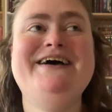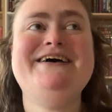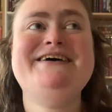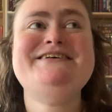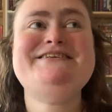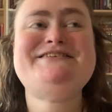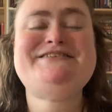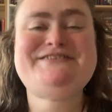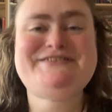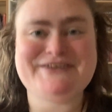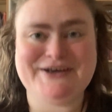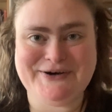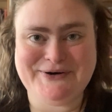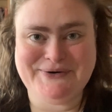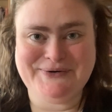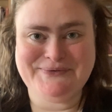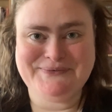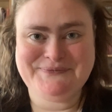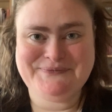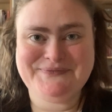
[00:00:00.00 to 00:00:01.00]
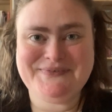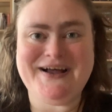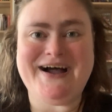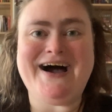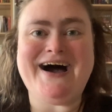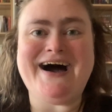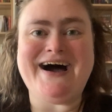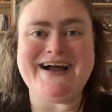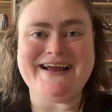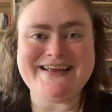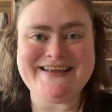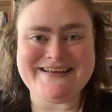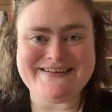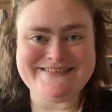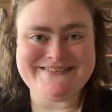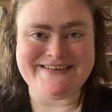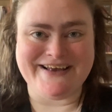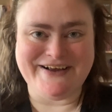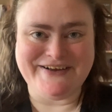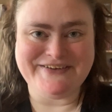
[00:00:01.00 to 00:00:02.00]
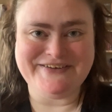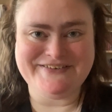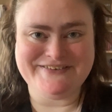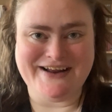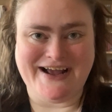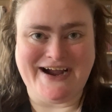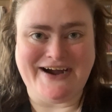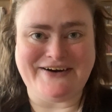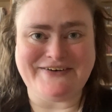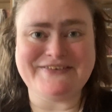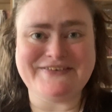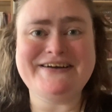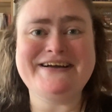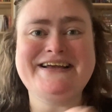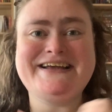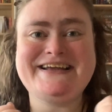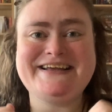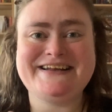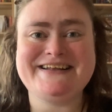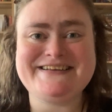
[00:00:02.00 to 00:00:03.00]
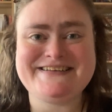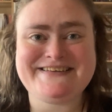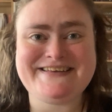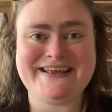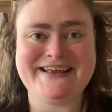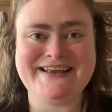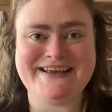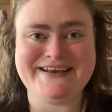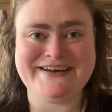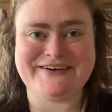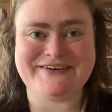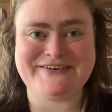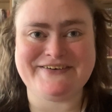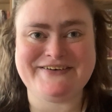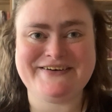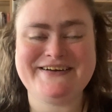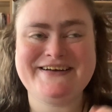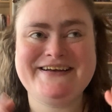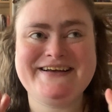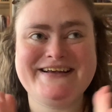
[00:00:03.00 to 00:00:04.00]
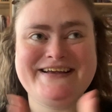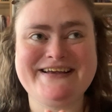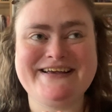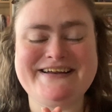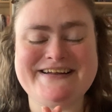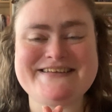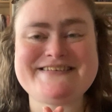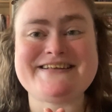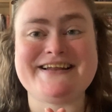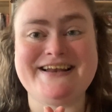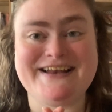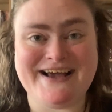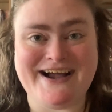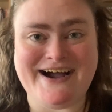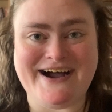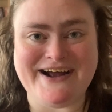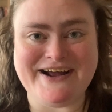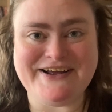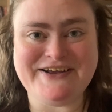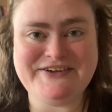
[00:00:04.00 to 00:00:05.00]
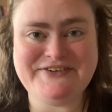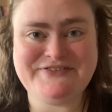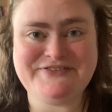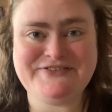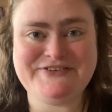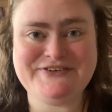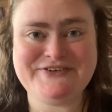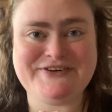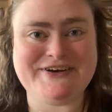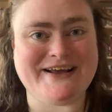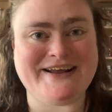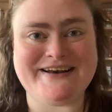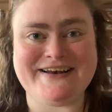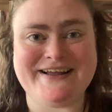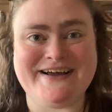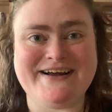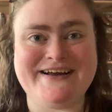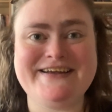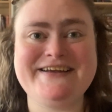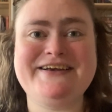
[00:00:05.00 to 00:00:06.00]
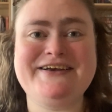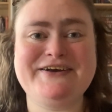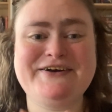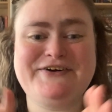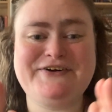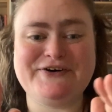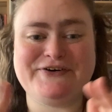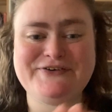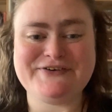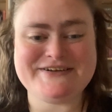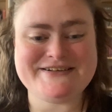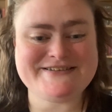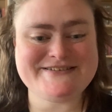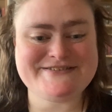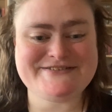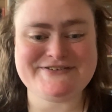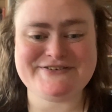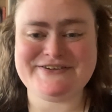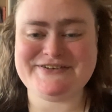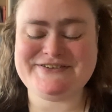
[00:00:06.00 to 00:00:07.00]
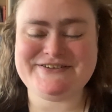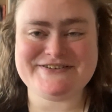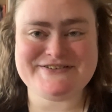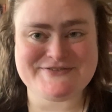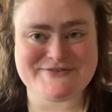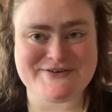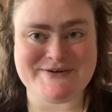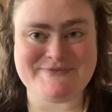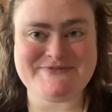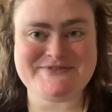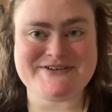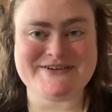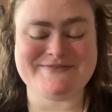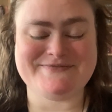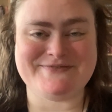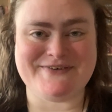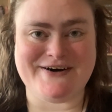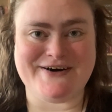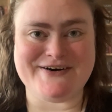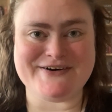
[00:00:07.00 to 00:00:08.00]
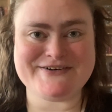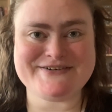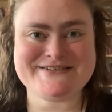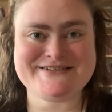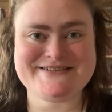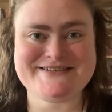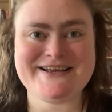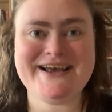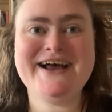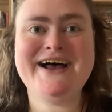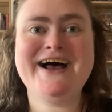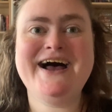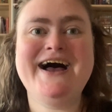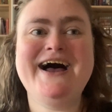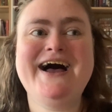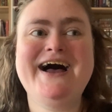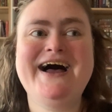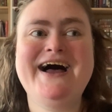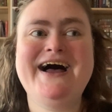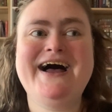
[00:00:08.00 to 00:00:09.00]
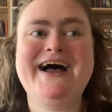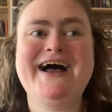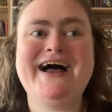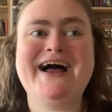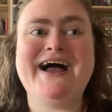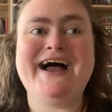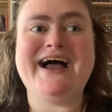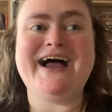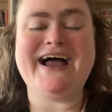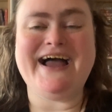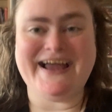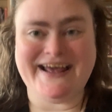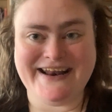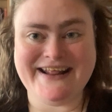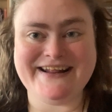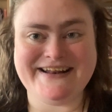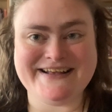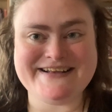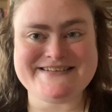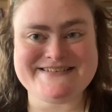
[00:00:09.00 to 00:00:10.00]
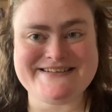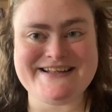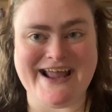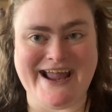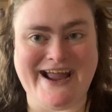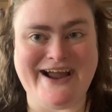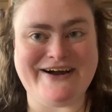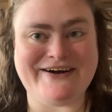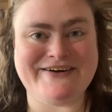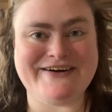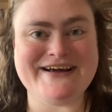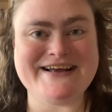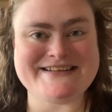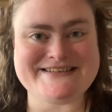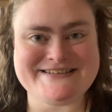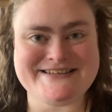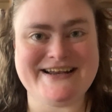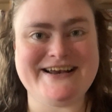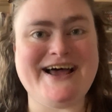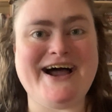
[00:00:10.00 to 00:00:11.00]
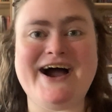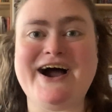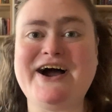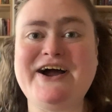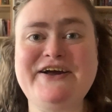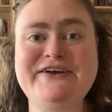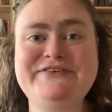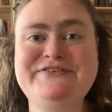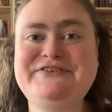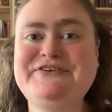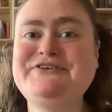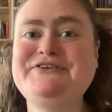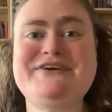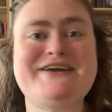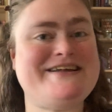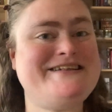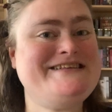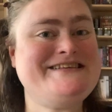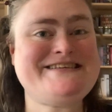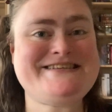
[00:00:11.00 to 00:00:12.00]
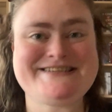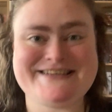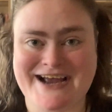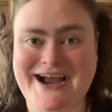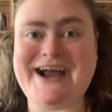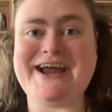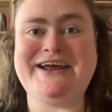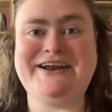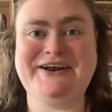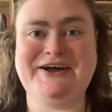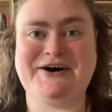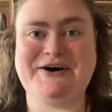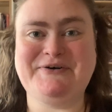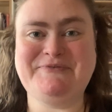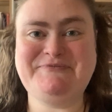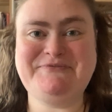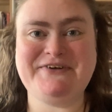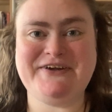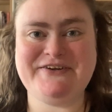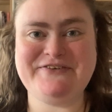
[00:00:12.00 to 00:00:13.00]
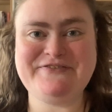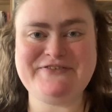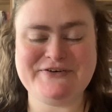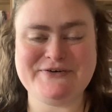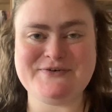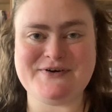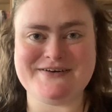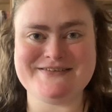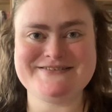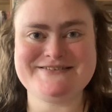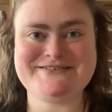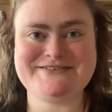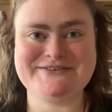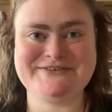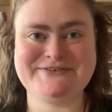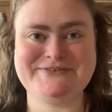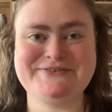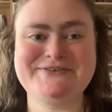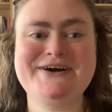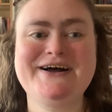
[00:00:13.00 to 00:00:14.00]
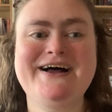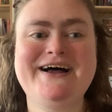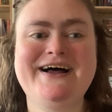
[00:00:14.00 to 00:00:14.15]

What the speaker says: So I can tell you now, it is here. It is live. You can like go into the description box and it is there. It's live. You can sign up if you want to.